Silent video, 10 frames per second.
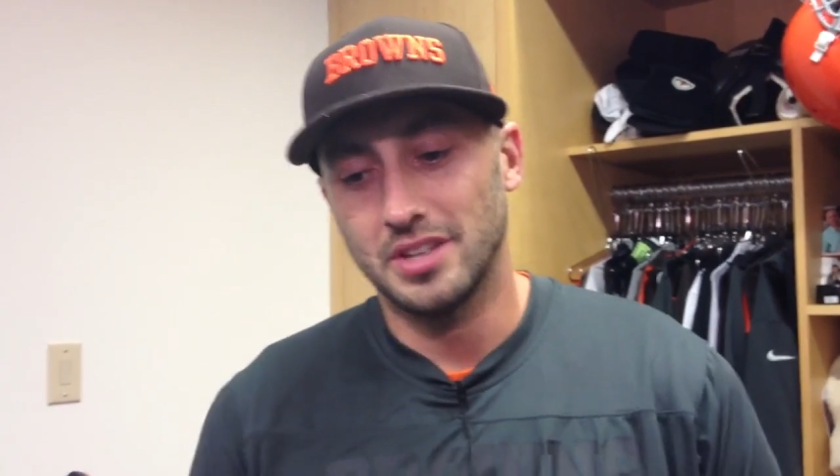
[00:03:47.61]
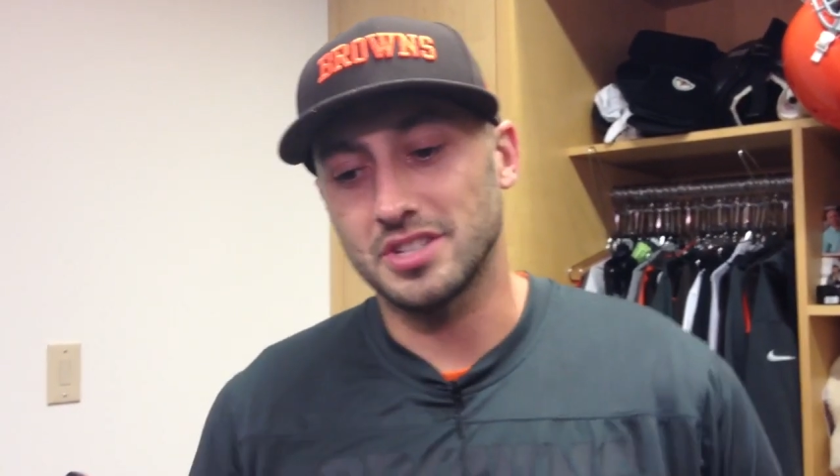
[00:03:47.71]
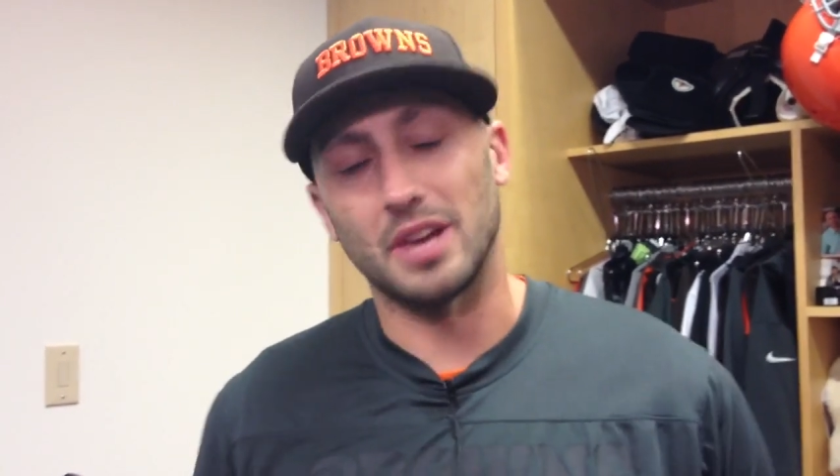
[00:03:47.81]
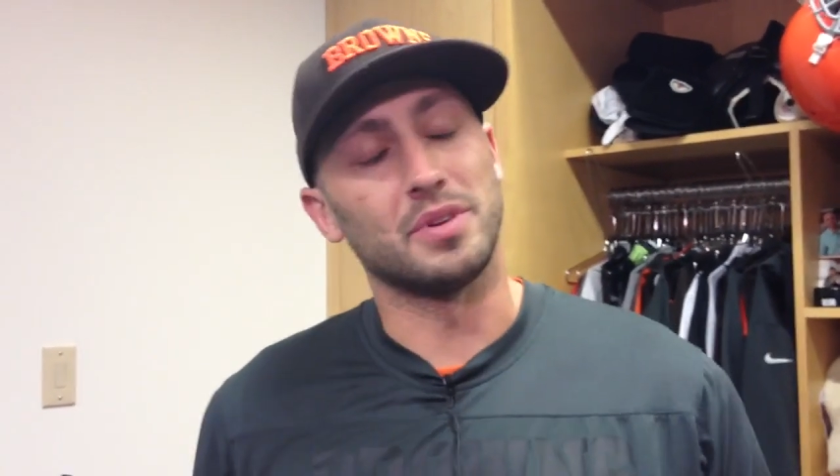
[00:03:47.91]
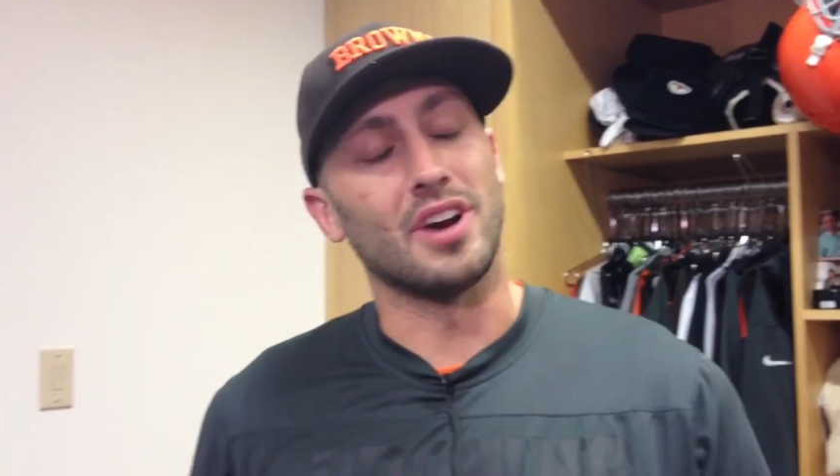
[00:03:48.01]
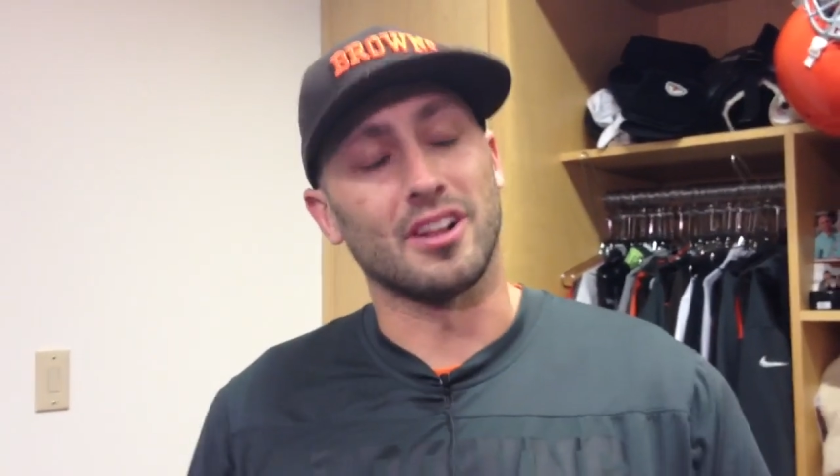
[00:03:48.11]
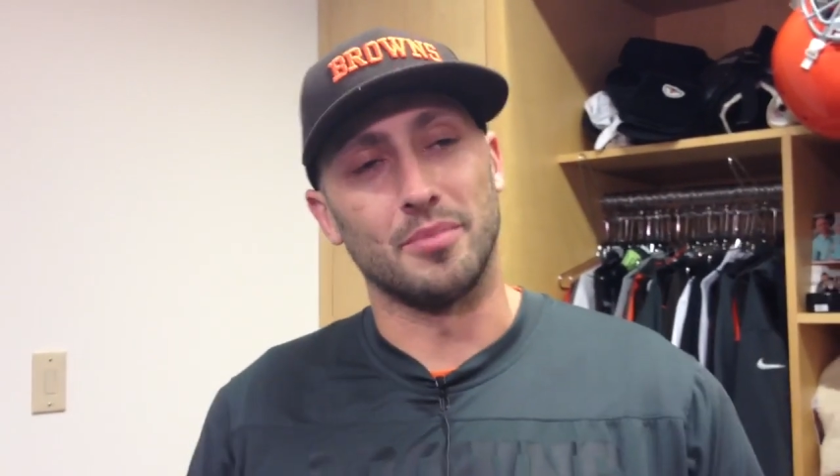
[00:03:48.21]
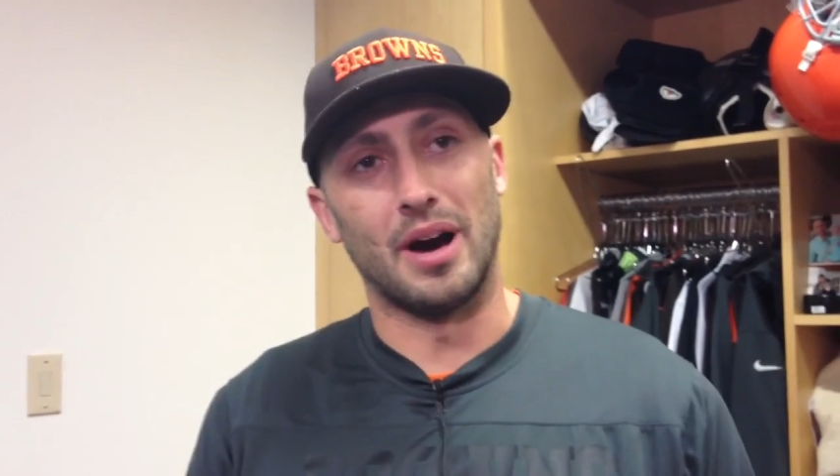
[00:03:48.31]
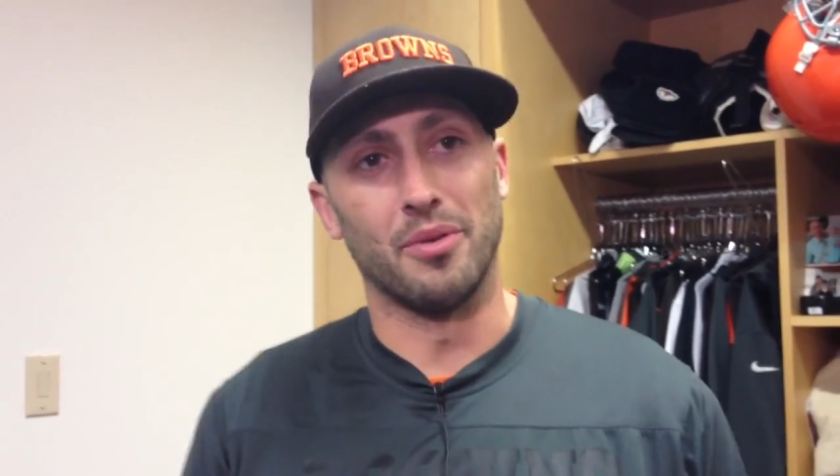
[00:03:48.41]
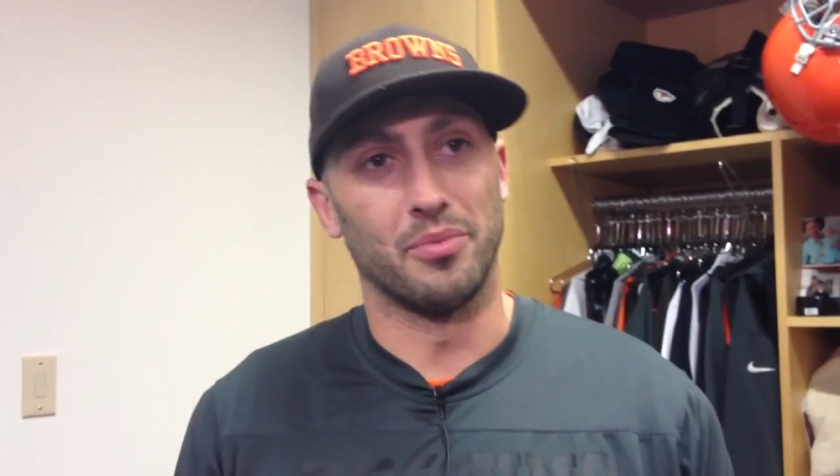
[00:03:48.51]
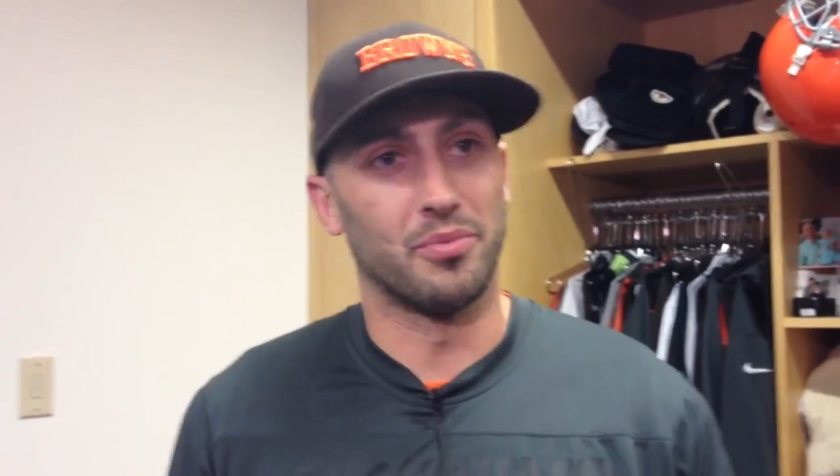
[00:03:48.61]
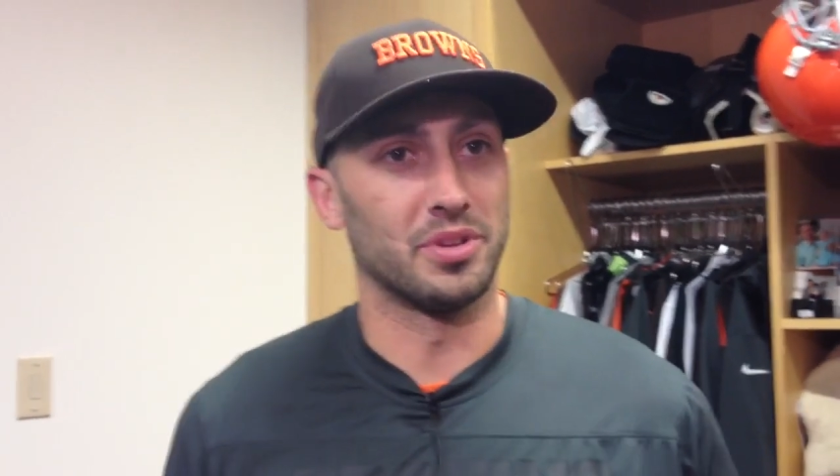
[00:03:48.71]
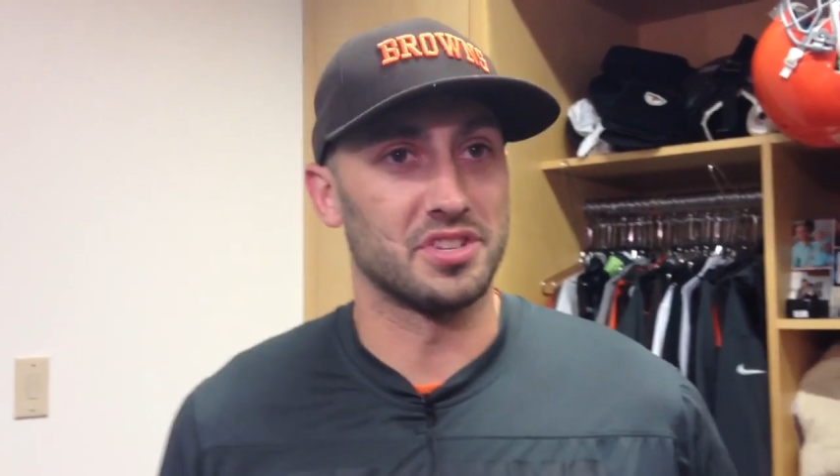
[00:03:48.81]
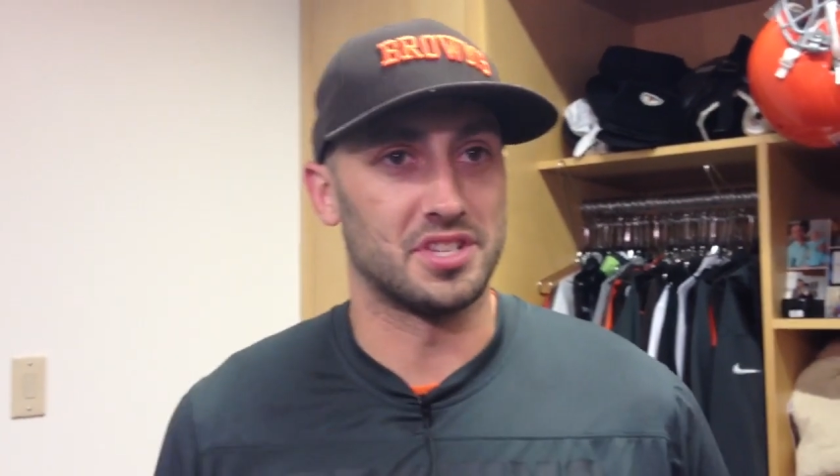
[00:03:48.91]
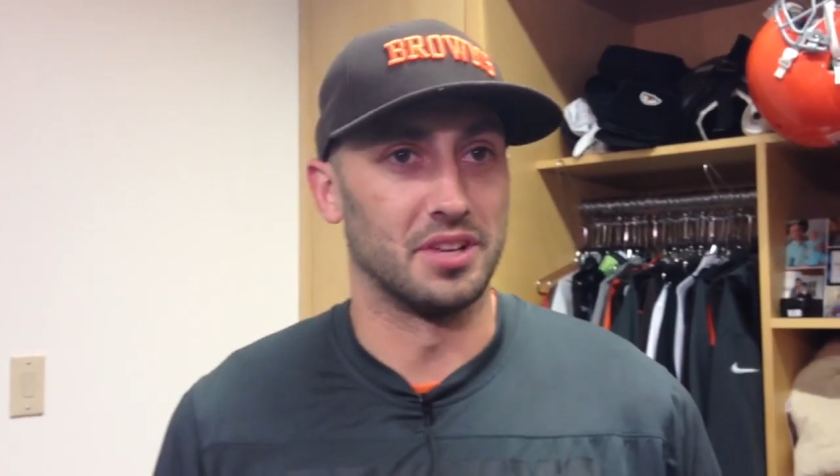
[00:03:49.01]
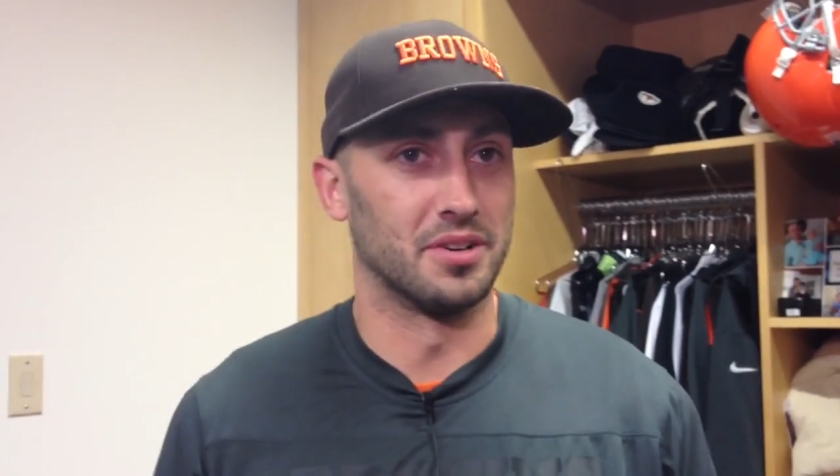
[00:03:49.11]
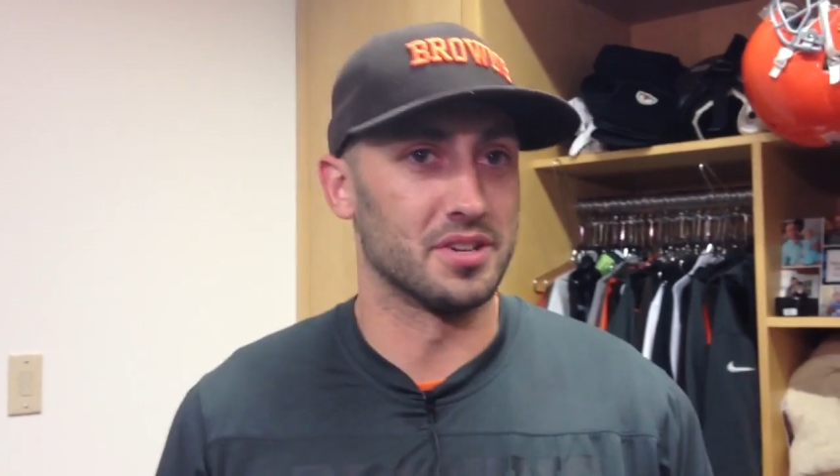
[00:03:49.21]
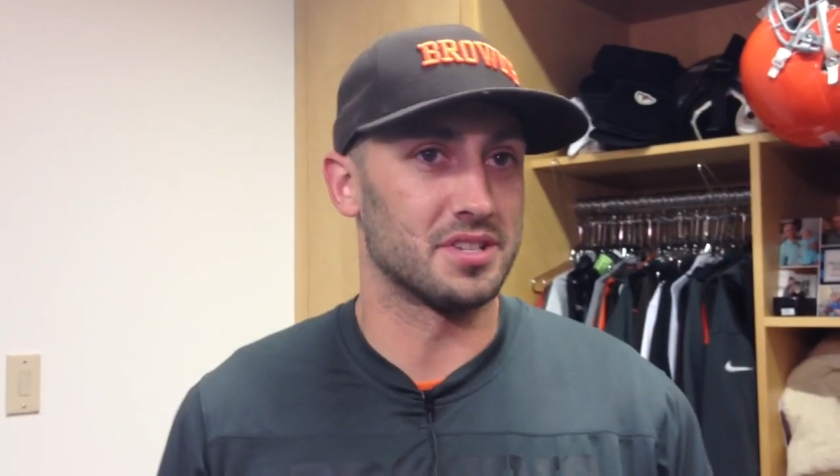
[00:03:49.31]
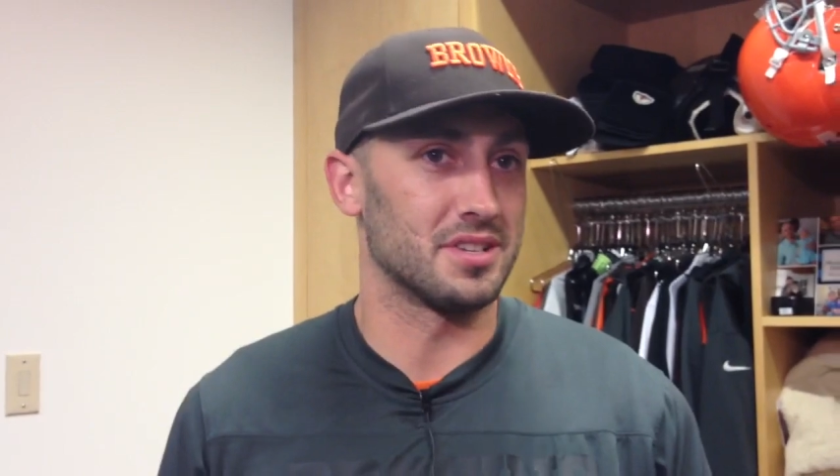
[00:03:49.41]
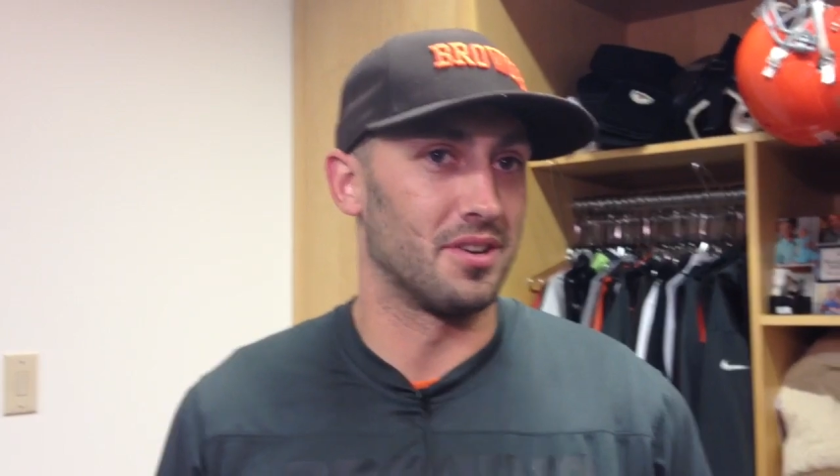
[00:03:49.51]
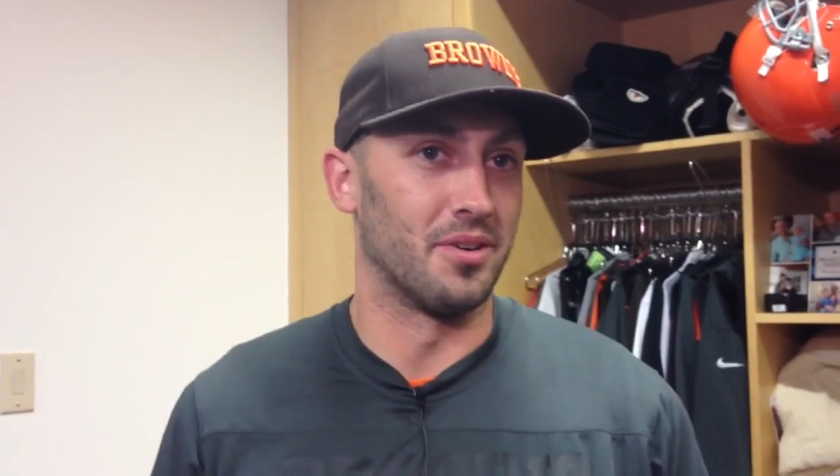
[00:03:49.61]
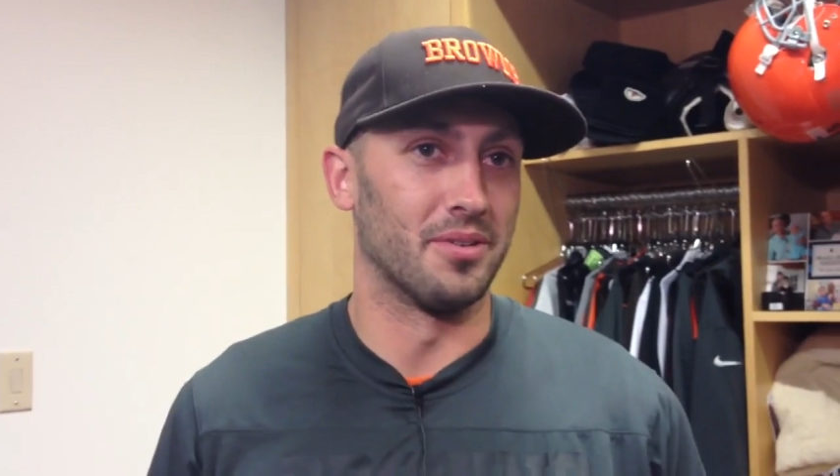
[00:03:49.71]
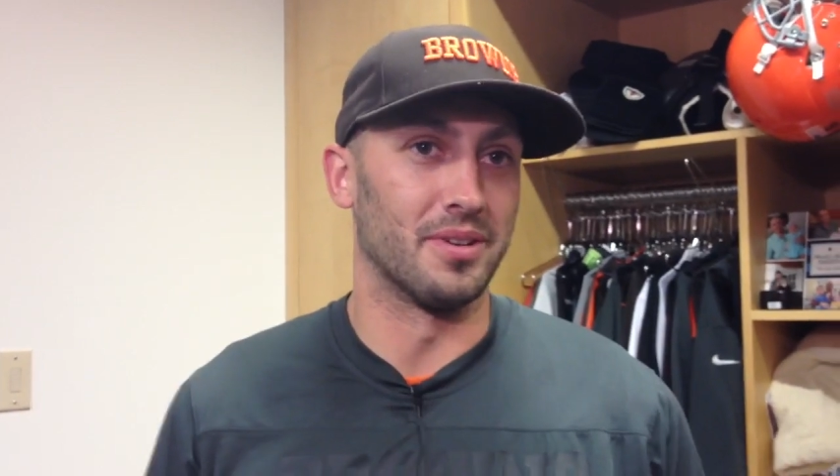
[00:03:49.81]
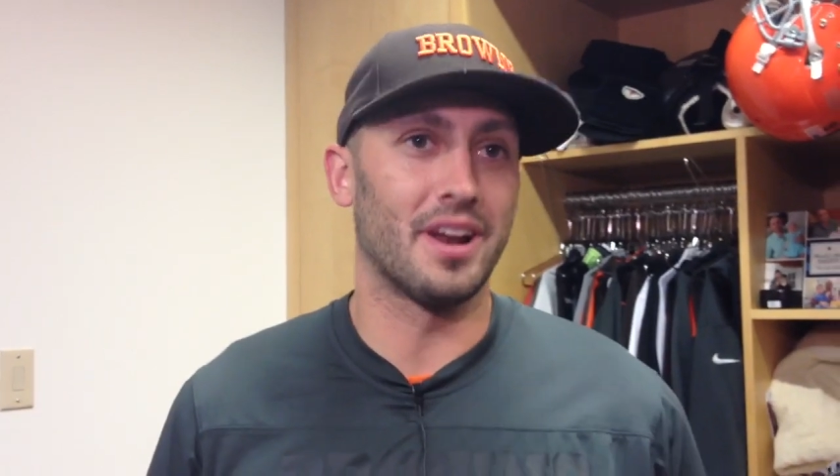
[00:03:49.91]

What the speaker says: just like we talked about with the Steelers, you know,